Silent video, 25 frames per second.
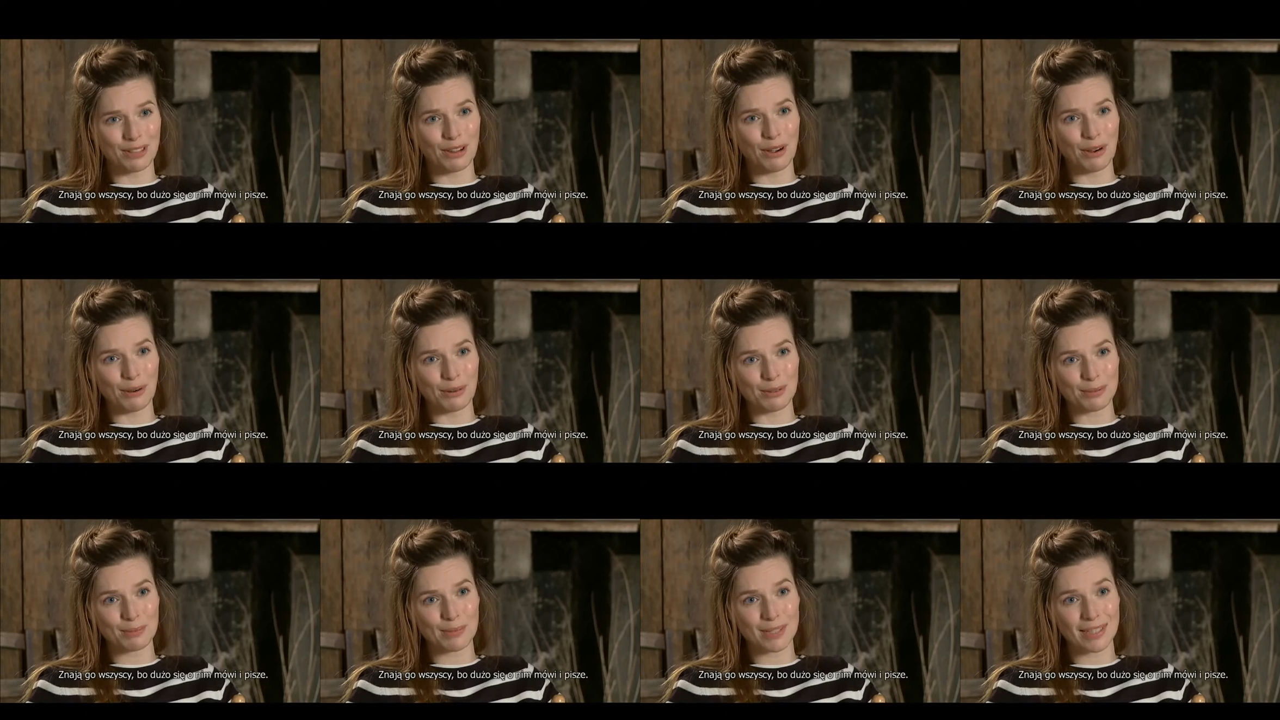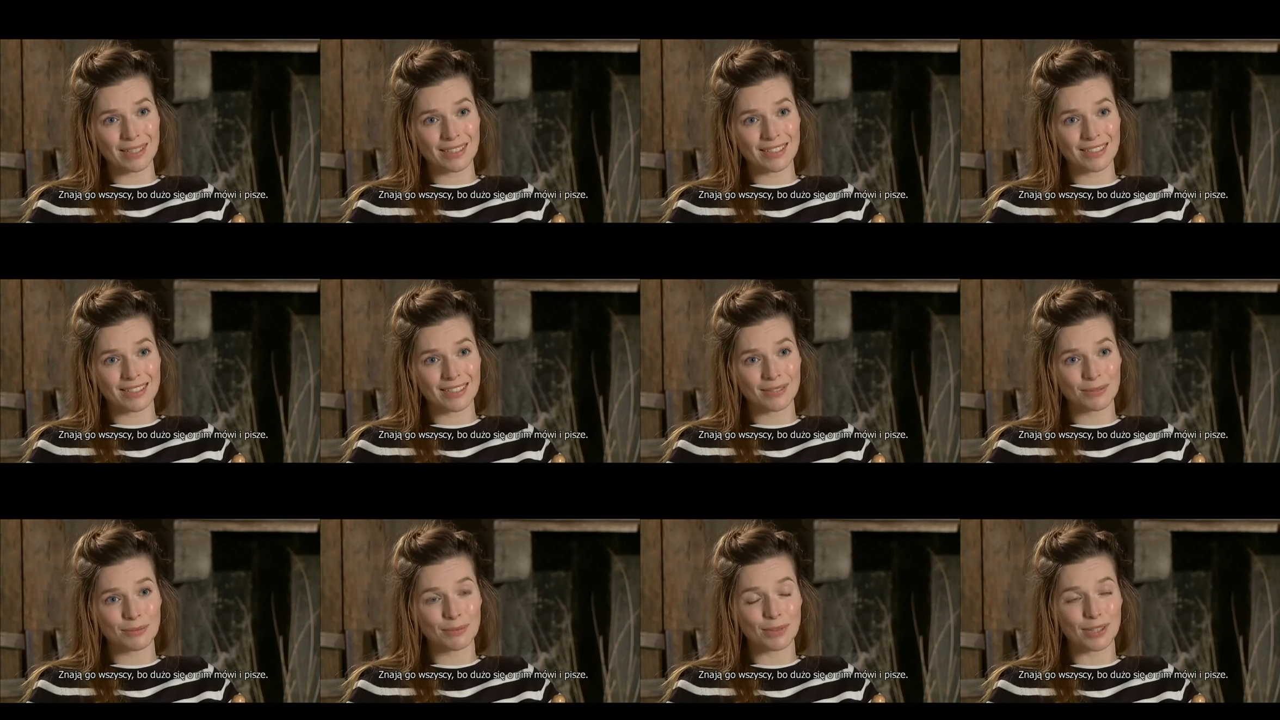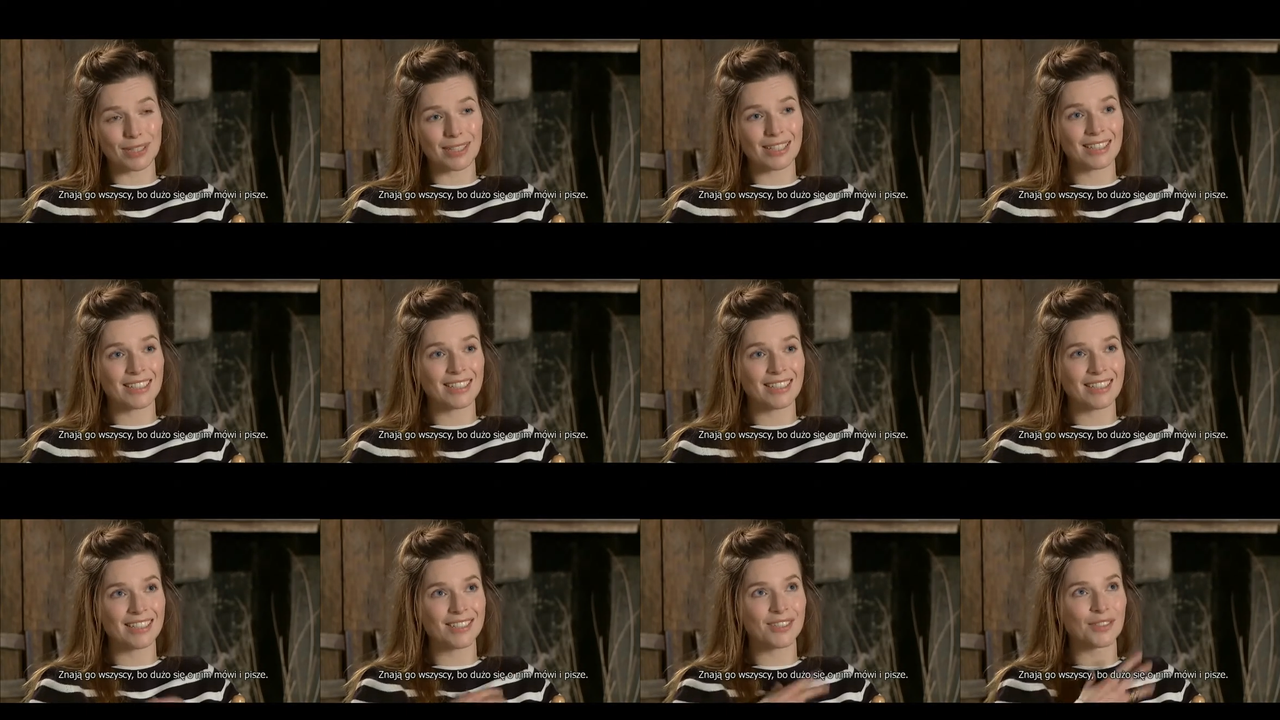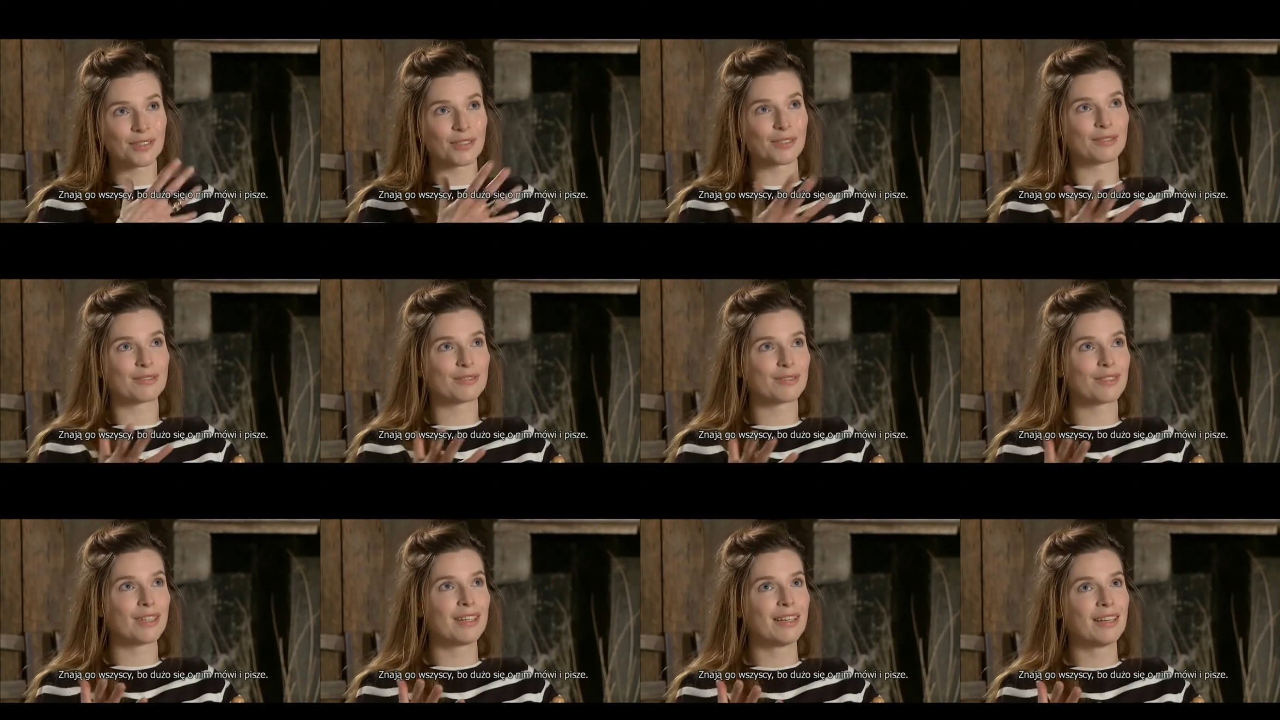knows because what he sort
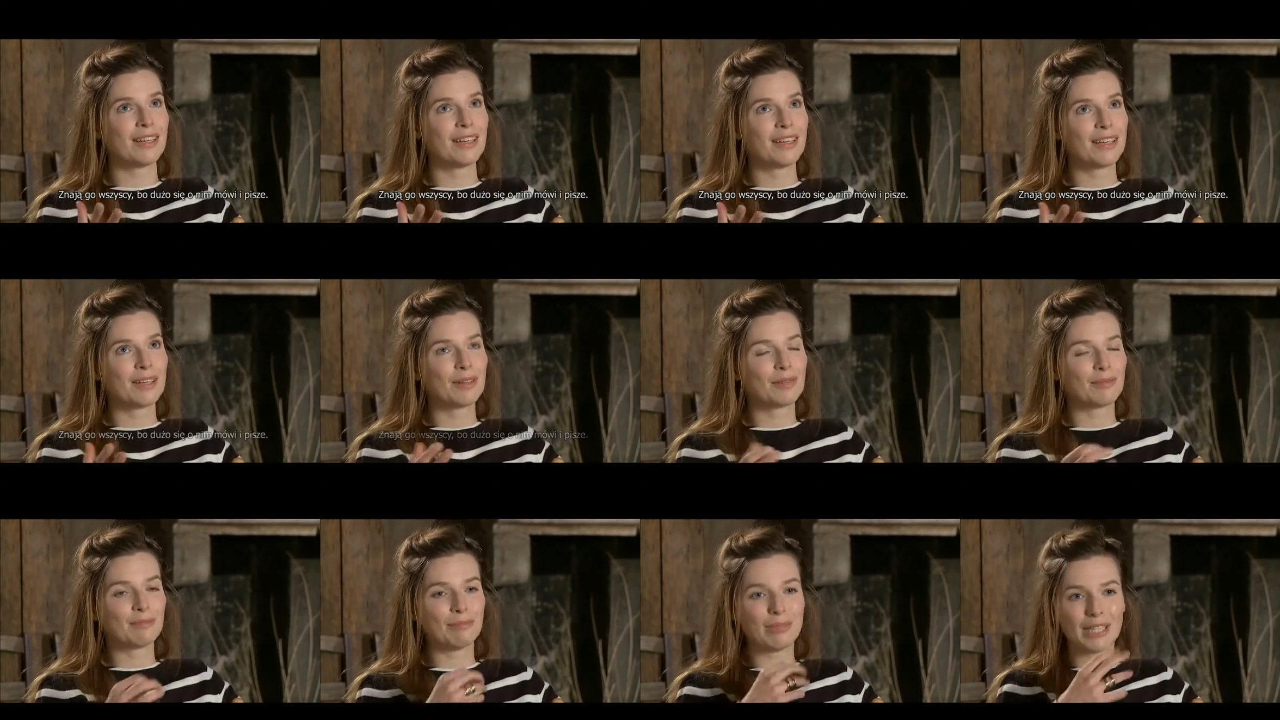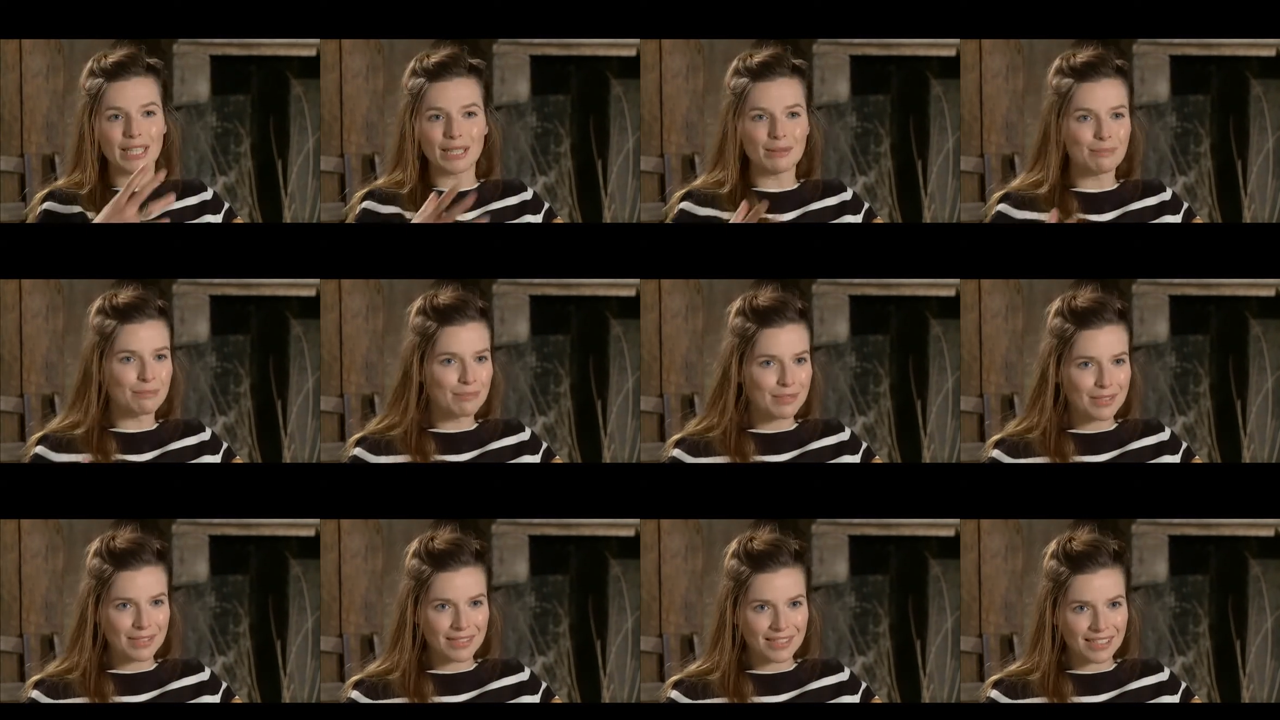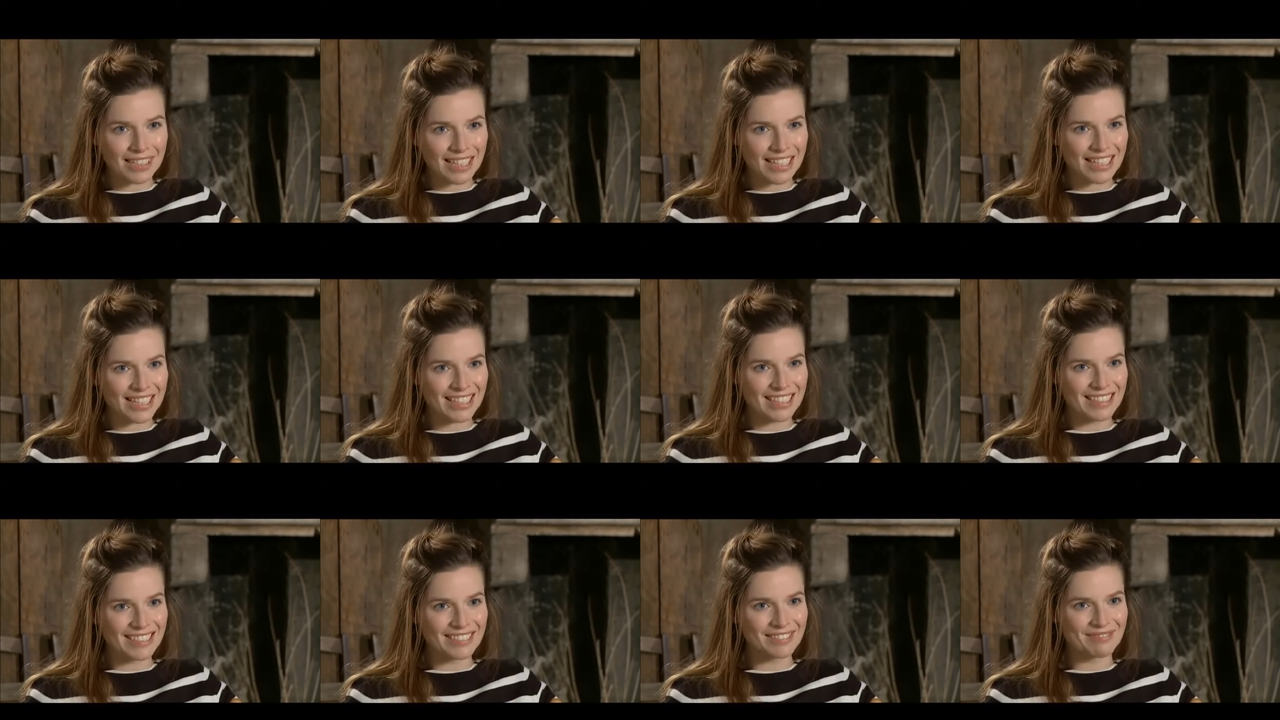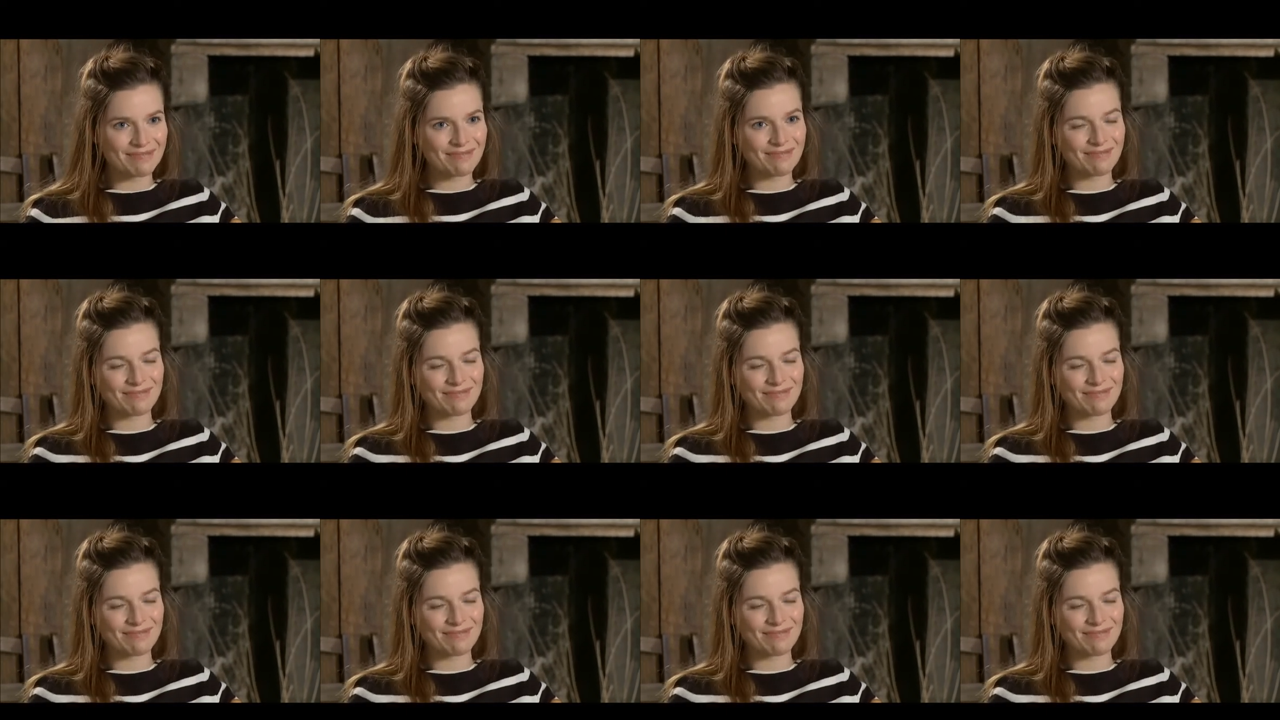of beams in,